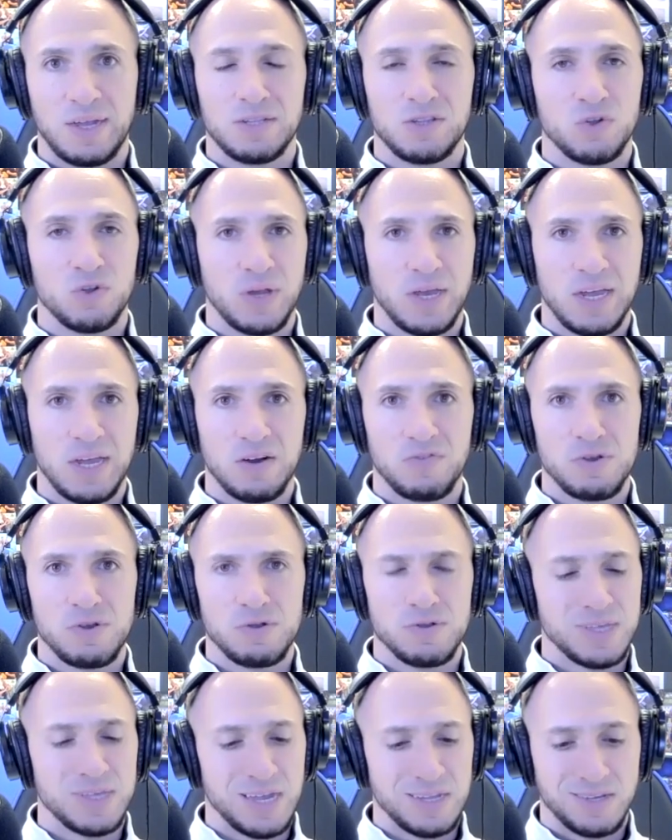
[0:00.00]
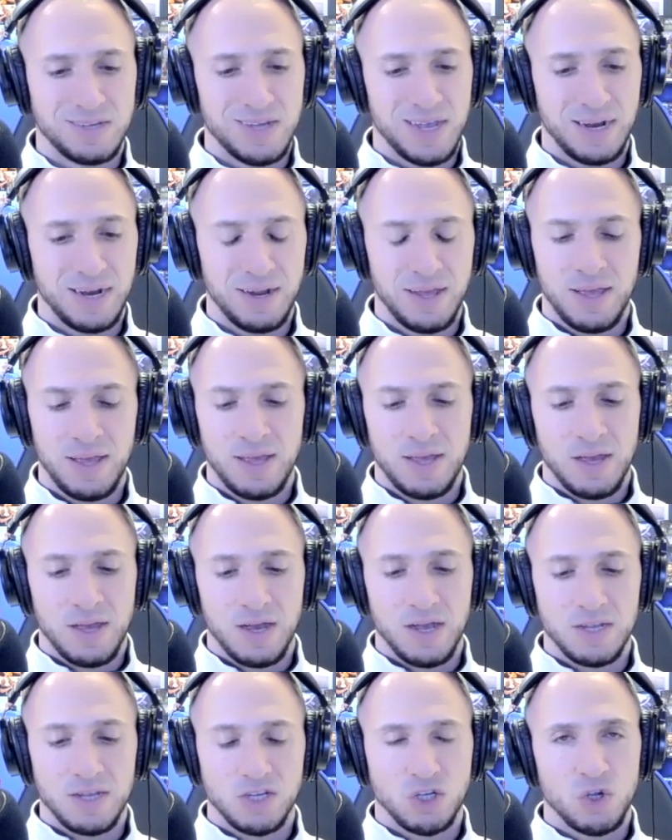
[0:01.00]
doing interviews. That's it.
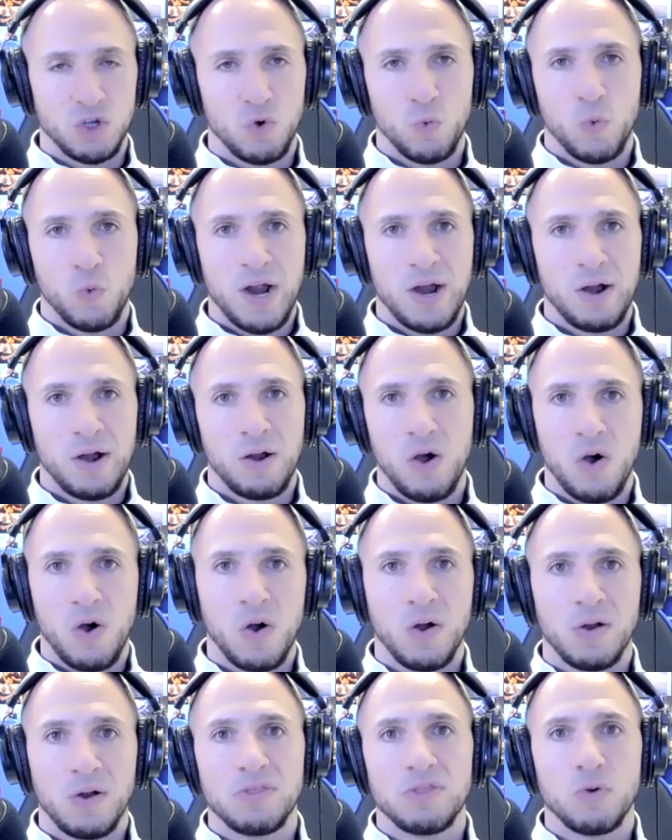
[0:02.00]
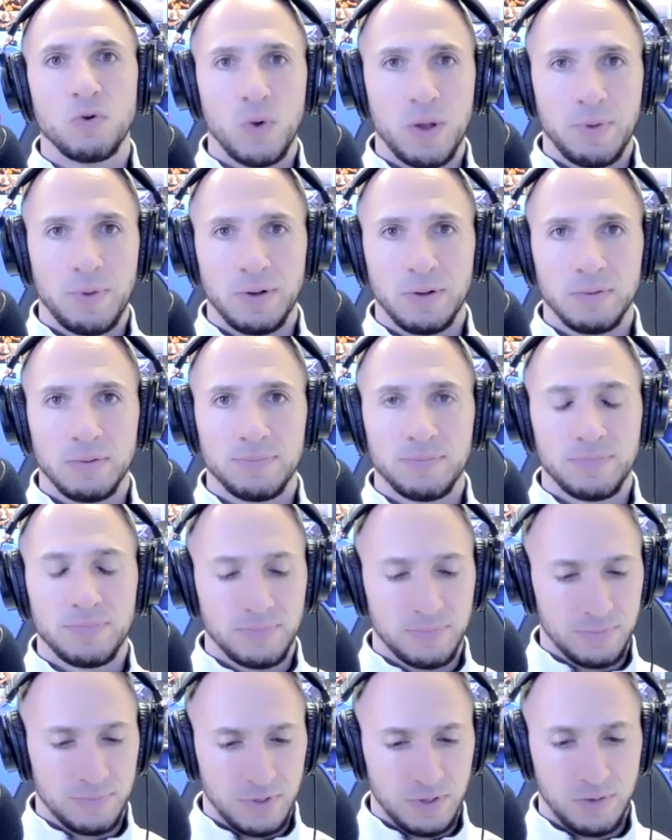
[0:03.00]
So where are the women?
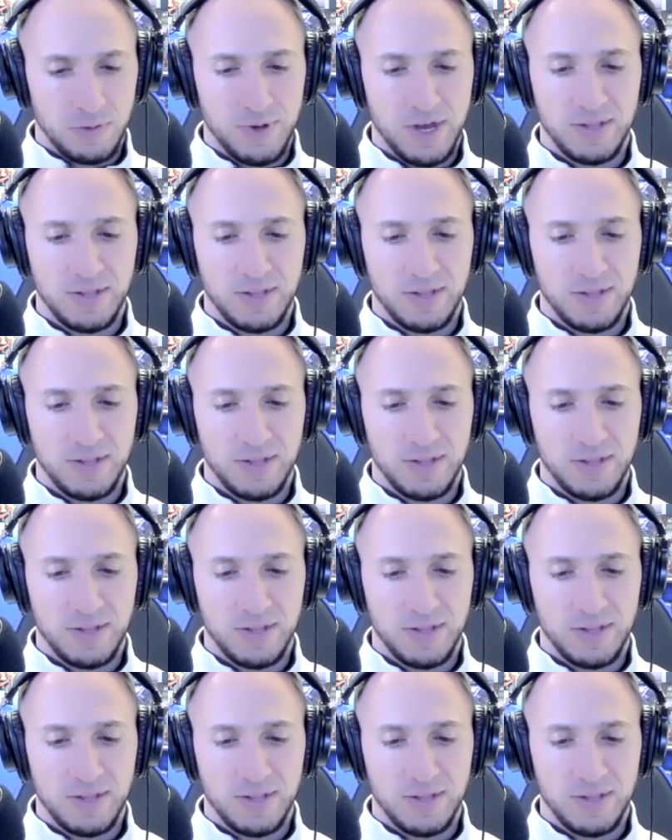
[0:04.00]
Come on,